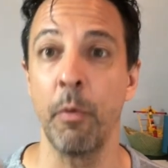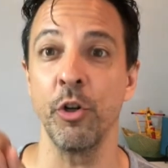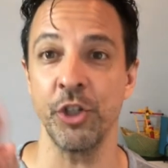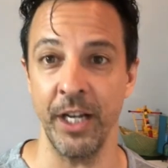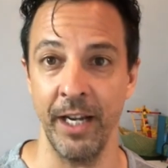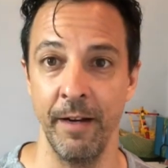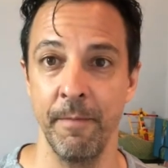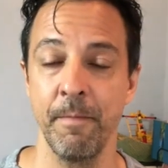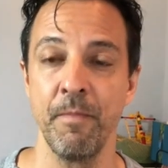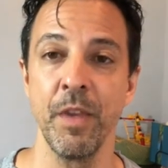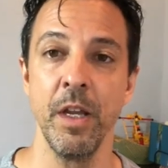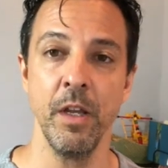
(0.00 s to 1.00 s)
pushing it.
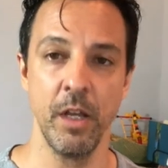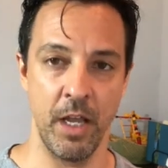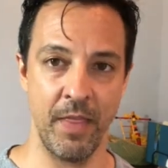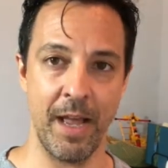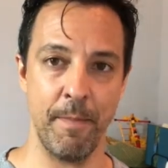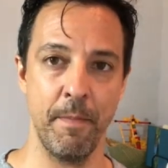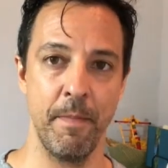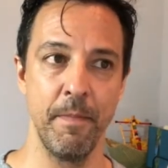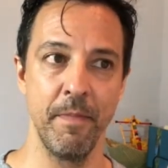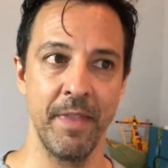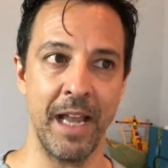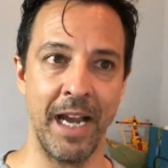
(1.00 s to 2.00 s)
And that
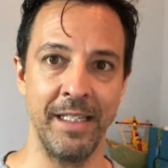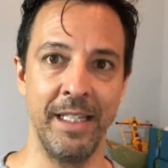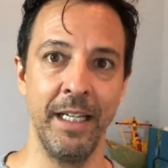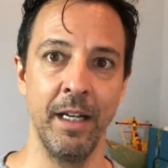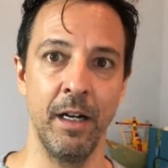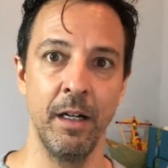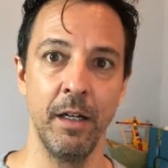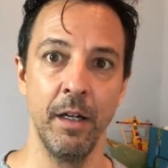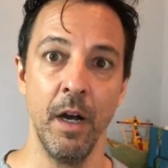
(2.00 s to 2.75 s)
idea,